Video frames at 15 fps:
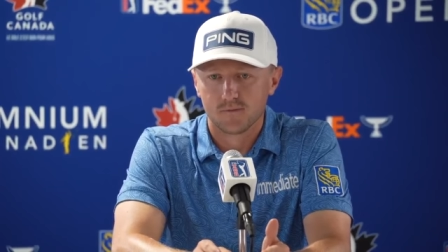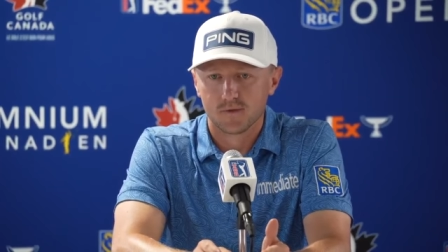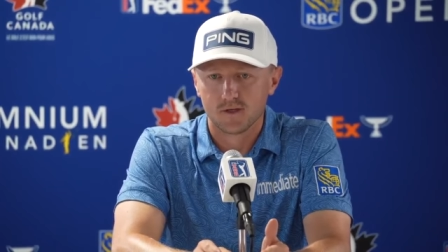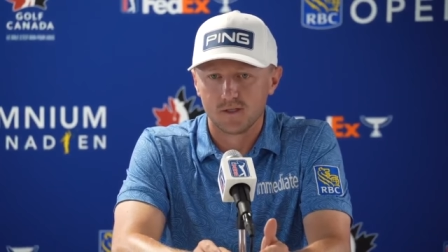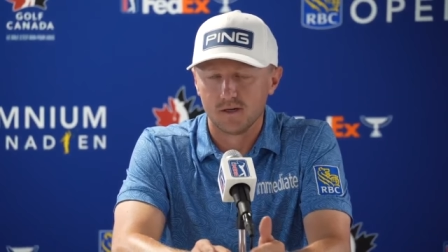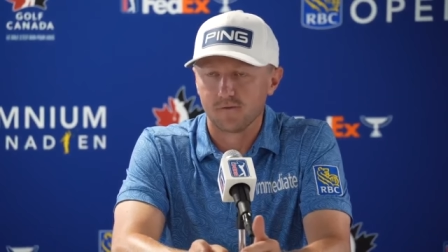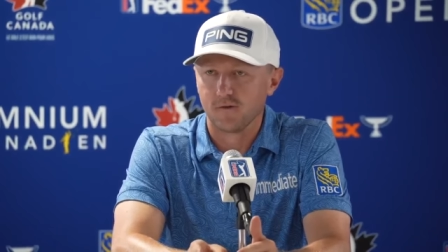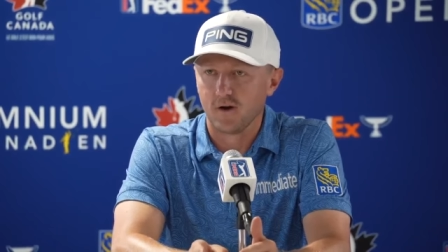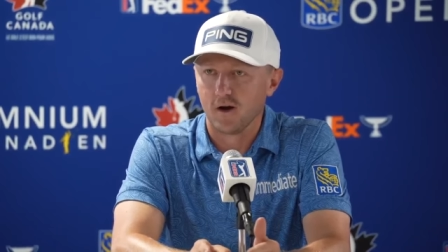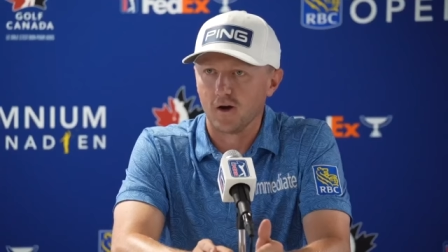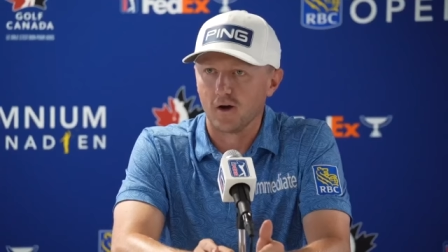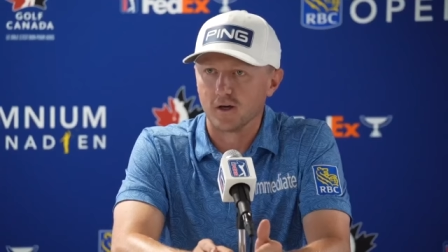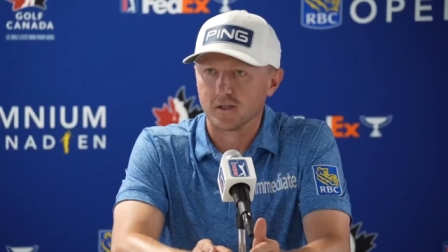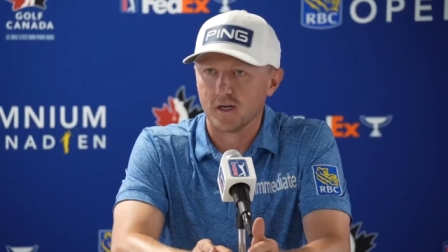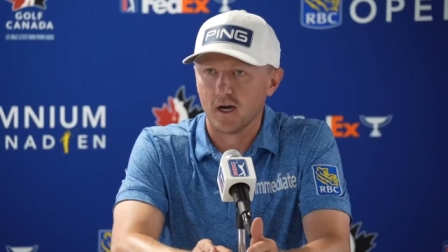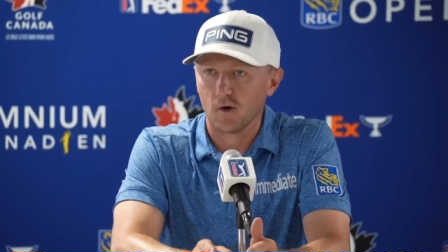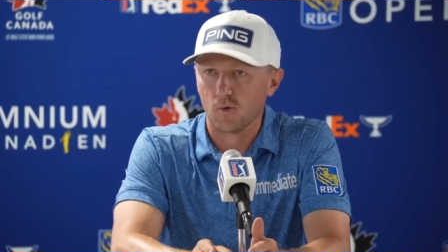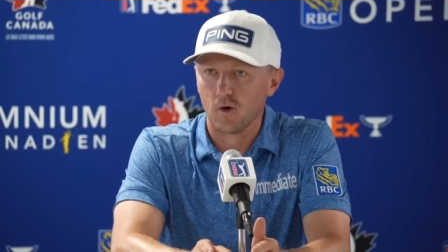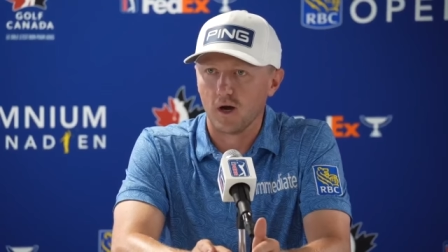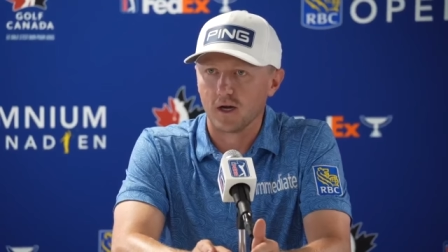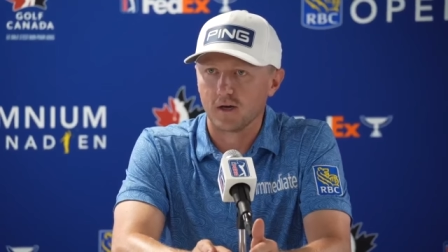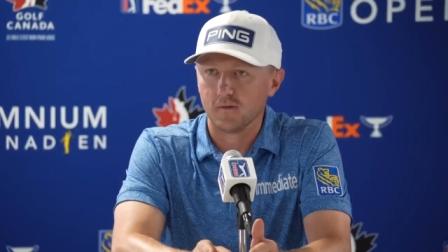different areas now
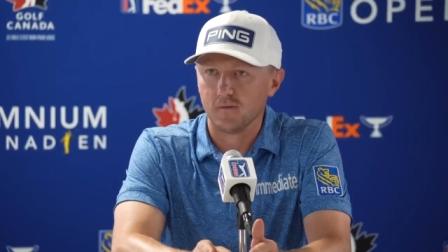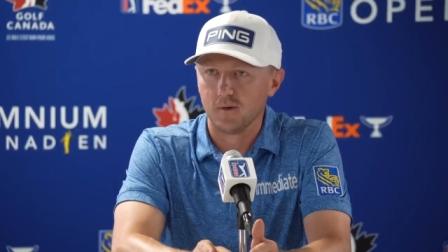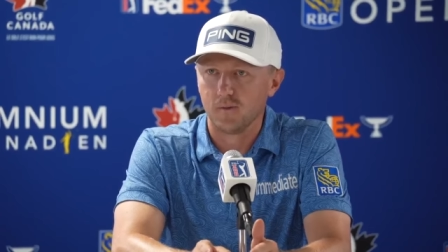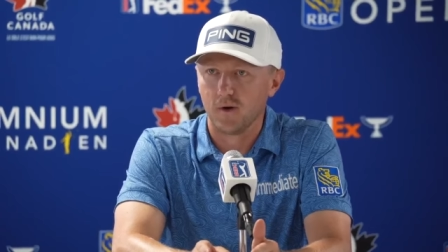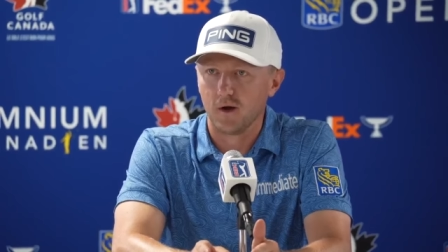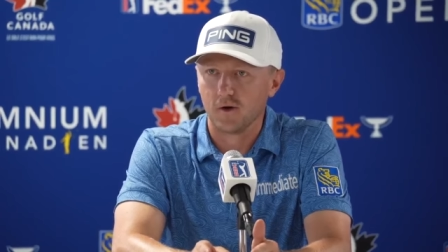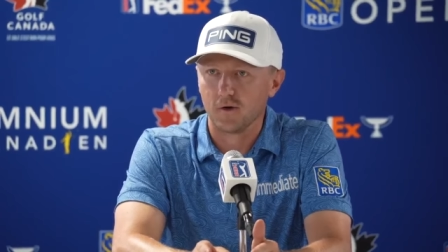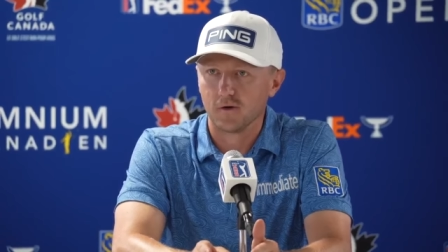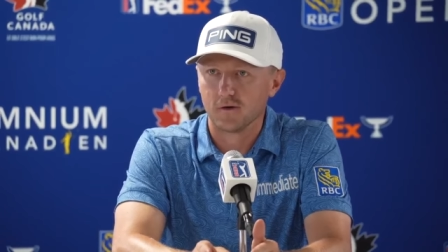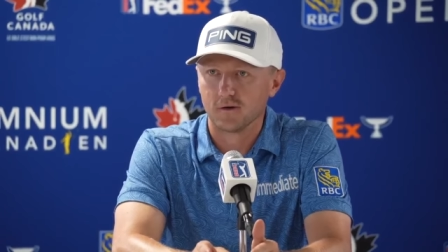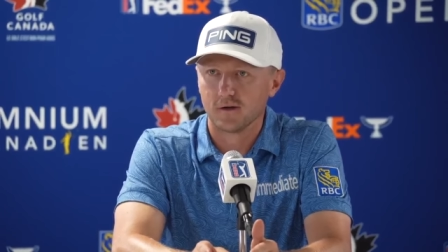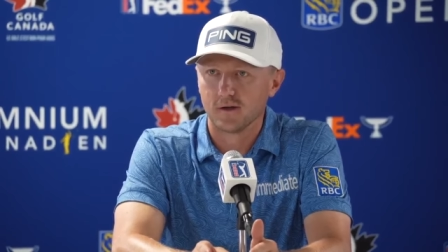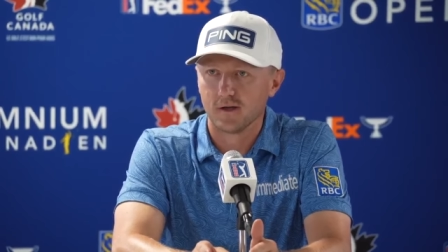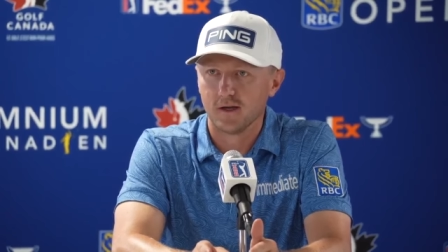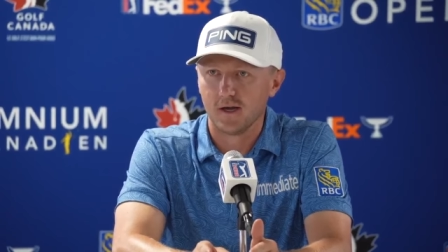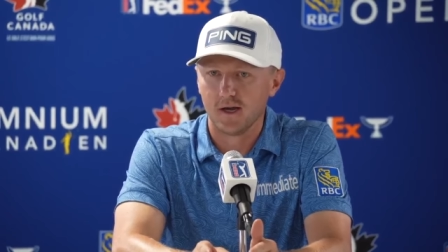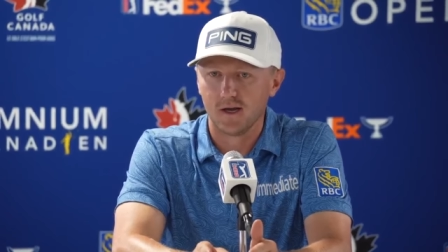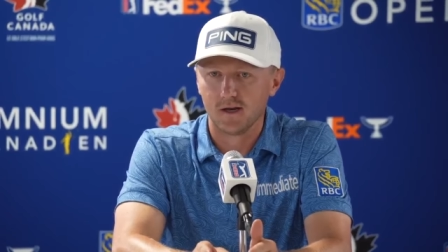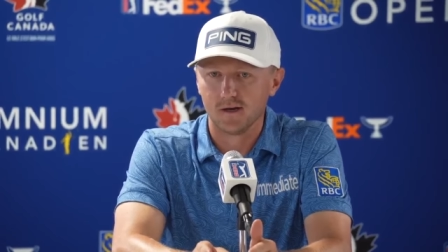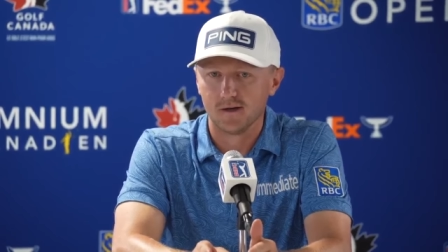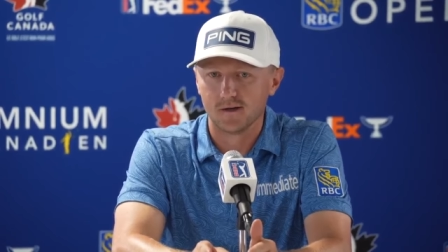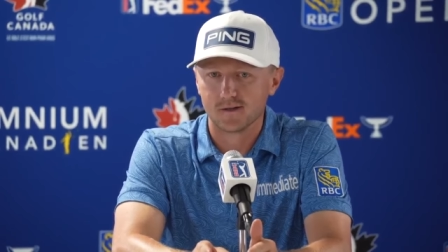where I can be better,
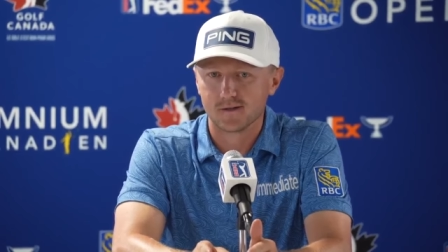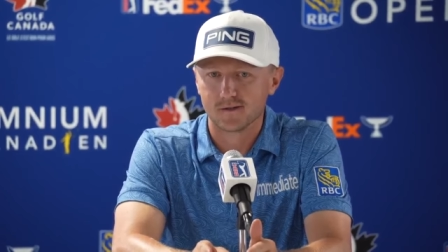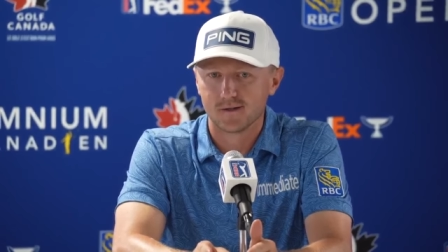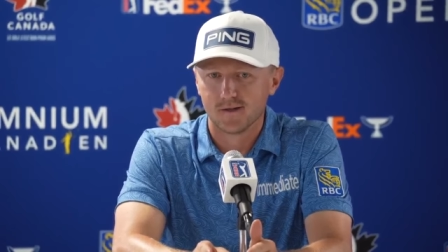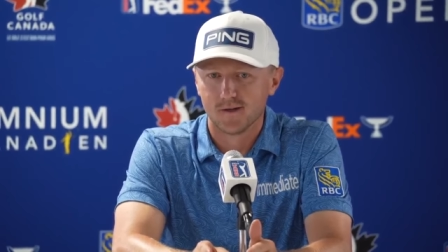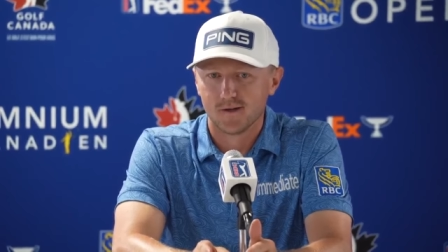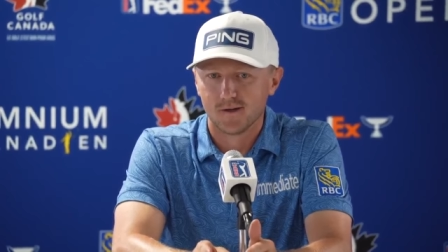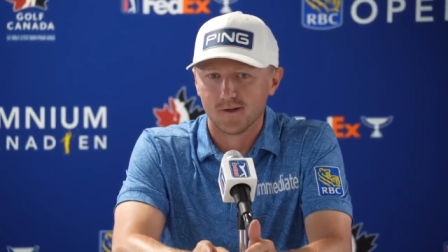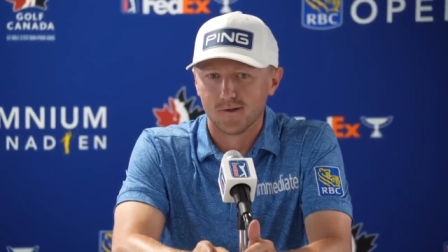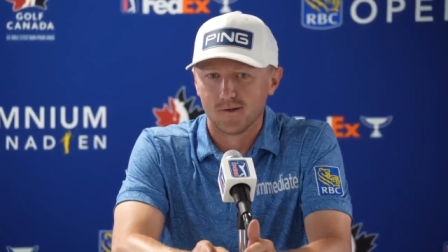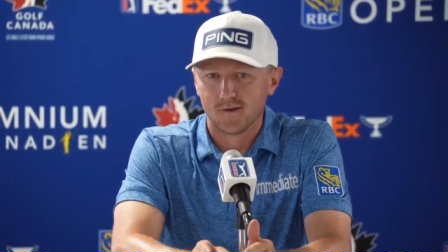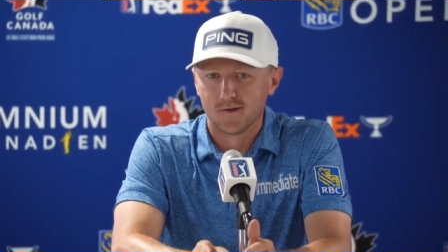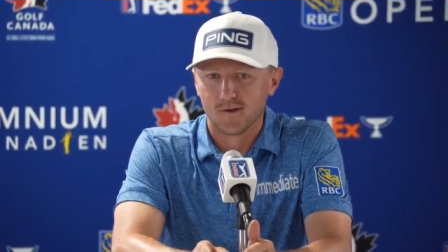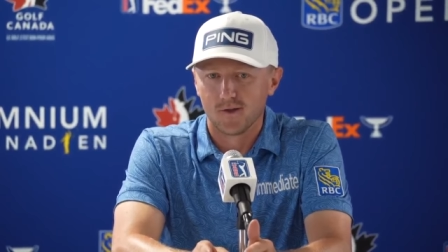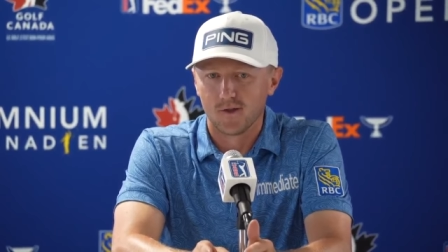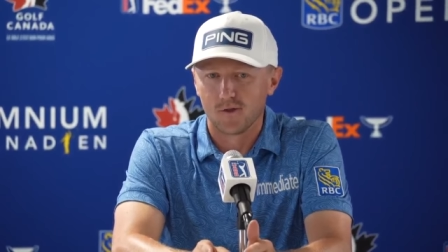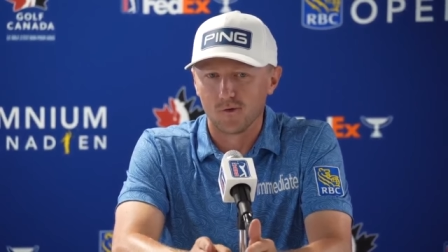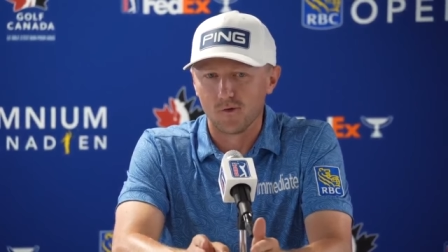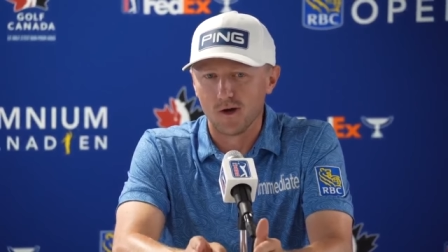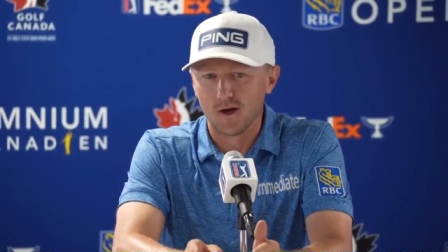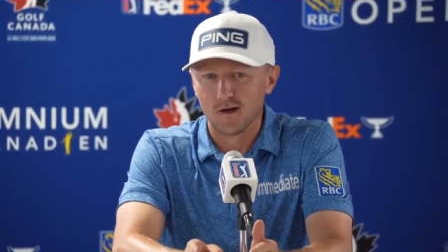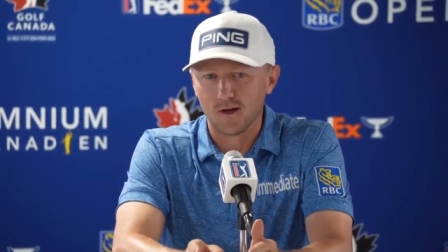and they're
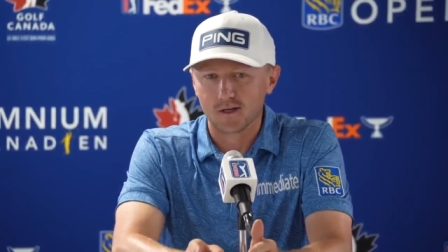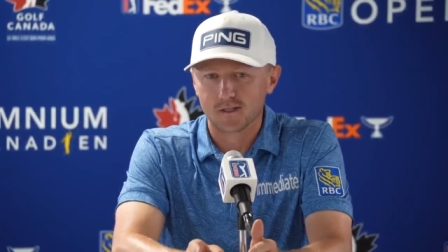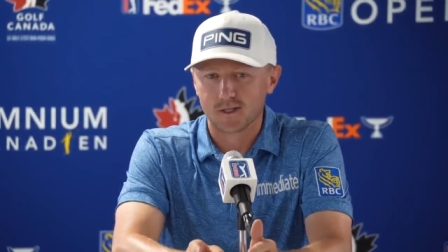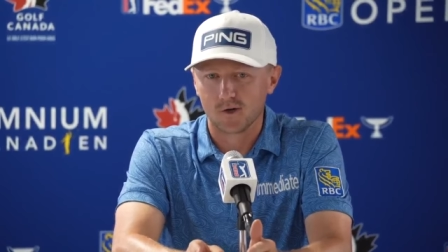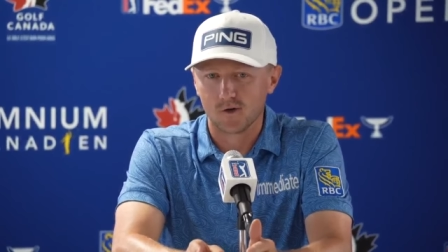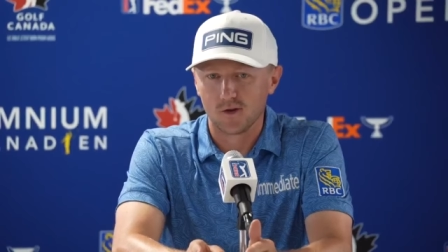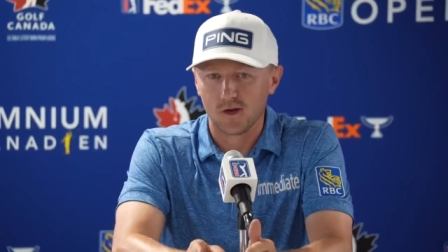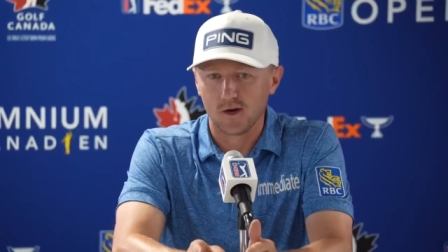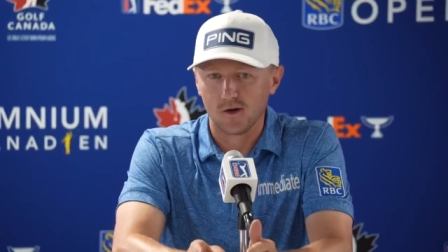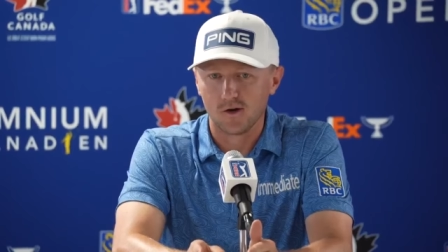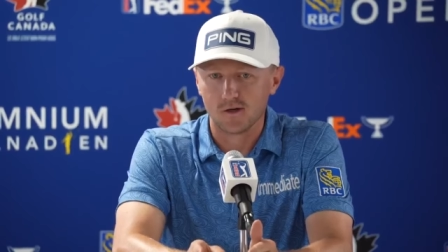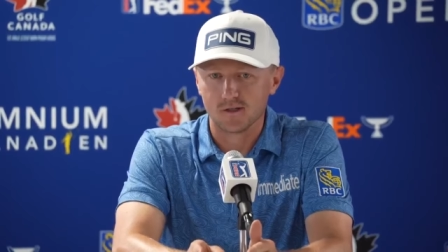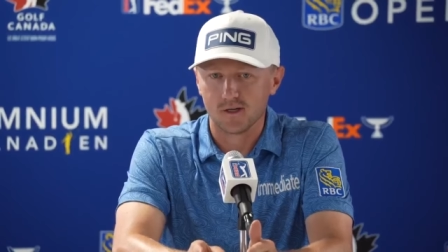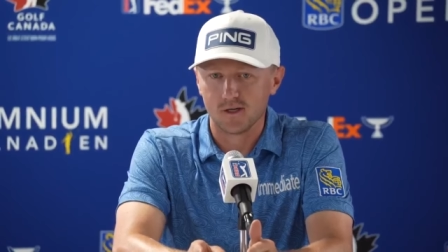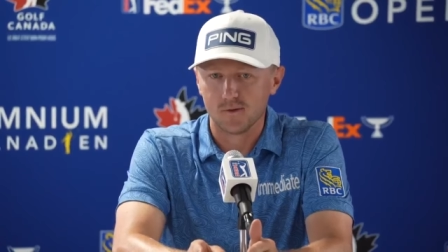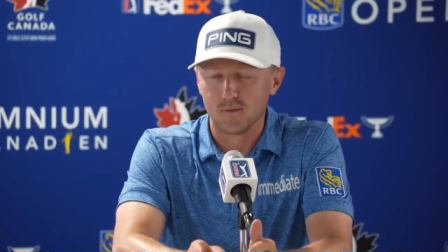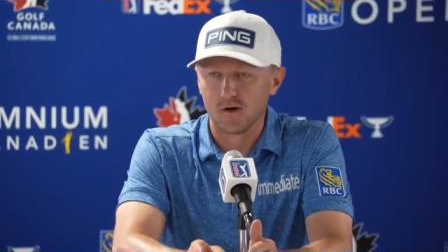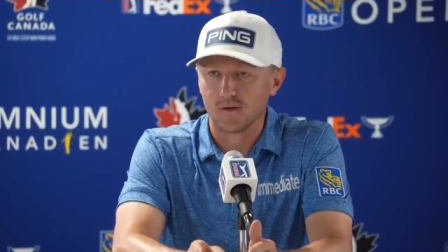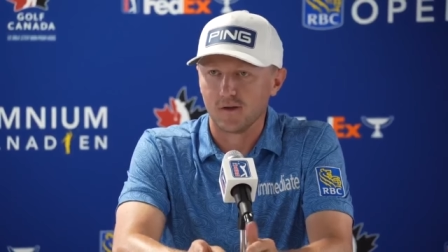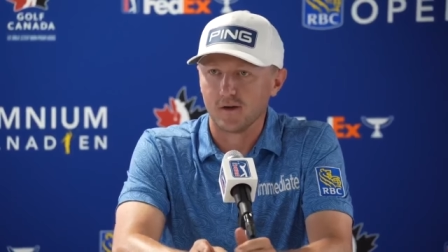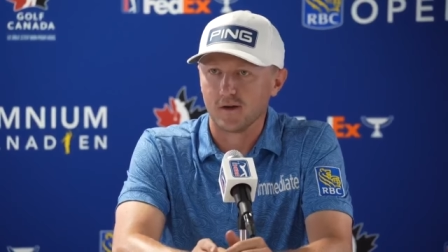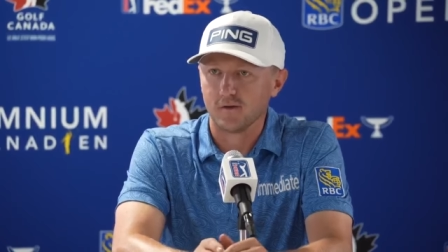not necessarily the areas that you
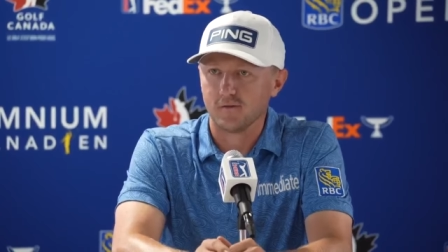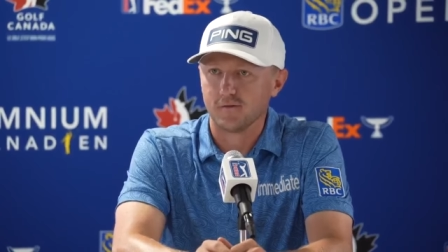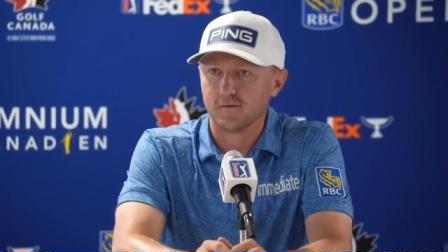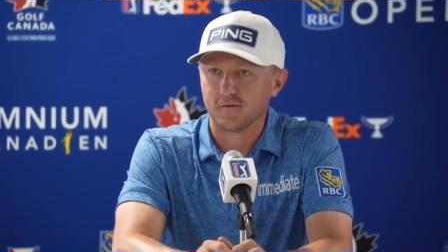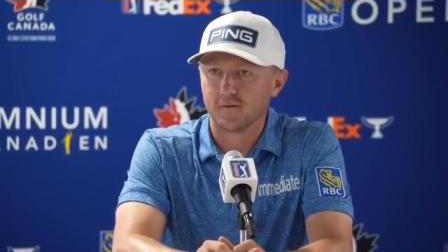might think of,